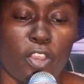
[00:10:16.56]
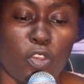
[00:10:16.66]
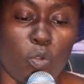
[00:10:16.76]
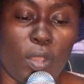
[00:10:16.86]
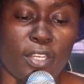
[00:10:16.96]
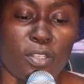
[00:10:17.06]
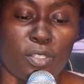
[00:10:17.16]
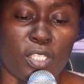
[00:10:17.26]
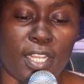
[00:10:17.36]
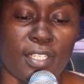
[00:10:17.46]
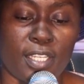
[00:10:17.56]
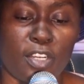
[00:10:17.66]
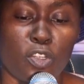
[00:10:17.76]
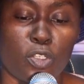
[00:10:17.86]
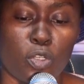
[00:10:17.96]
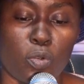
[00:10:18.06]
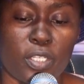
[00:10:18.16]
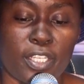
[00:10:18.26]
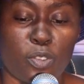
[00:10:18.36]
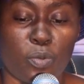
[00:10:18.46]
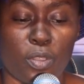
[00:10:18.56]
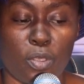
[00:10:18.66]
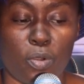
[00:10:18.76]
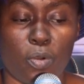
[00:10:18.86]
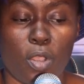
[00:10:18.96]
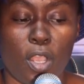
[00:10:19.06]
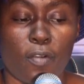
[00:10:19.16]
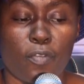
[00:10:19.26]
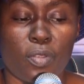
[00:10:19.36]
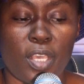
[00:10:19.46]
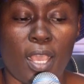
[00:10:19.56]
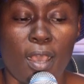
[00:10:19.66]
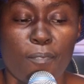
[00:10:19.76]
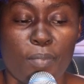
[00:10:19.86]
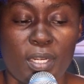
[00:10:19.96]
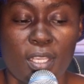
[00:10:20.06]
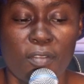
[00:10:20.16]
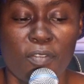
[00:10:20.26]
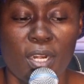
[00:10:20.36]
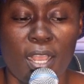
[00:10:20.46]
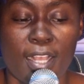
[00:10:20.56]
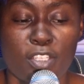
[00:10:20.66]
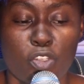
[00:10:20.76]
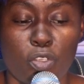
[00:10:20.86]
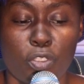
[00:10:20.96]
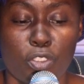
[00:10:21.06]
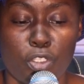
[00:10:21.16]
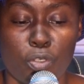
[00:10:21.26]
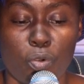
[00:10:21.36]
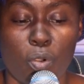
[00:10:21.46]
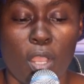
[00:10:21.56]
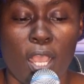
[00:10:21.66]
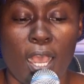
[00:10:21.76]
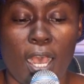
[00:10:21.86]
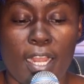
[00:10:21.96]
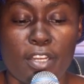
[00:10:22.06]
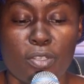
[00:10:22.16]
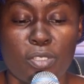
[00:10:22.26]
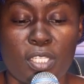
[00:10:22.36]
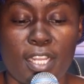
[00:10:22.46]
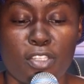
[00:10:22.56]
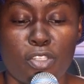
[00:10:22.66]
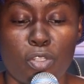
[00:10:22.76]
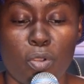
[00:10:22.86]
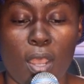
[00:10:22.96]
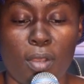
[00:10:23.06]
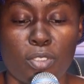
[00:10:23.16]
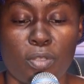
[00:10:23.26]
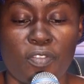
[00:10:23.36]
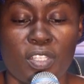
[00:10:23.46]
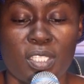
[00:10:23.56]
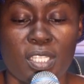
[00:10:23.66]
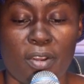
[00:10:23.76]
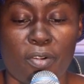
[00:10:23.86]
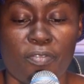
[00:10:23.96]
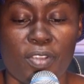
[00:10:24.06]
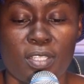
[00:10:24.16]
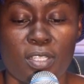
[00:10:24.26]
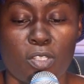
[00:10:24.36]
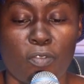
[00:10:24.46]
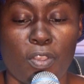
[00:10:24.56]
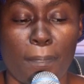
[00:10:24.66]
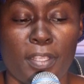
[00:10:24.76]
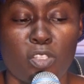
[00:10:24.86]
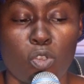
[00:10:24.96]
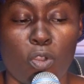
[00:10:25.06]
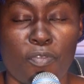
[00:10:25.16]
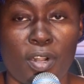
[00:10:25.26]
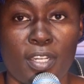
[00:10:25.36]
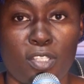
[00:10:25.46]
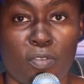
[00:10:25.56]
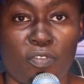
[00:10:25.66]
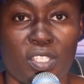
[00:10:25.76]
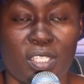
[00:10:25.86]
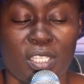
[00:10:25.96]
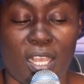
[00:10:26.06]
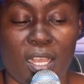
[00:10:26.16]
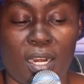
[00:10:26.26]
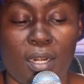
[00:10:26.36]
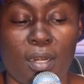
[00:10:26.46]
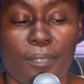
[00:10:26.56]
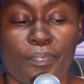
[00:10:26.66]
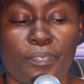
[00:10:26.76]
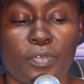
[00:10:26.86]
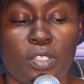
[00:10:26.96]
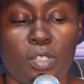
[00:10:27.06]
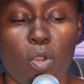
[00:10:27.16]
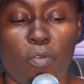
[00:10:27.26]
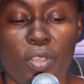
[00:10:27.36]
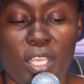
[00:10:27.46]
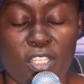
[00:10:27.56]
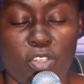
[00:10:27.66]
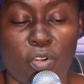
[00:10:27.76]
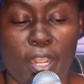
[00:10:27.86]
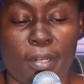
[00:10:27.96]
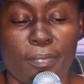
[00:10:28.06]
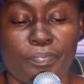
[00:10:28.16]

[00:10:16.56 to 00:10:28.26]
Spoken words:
you and your sons and your daughters with you, for they have been given as your due and your sons' due out of the sacrifices of the peace offerings of the sons of Israel.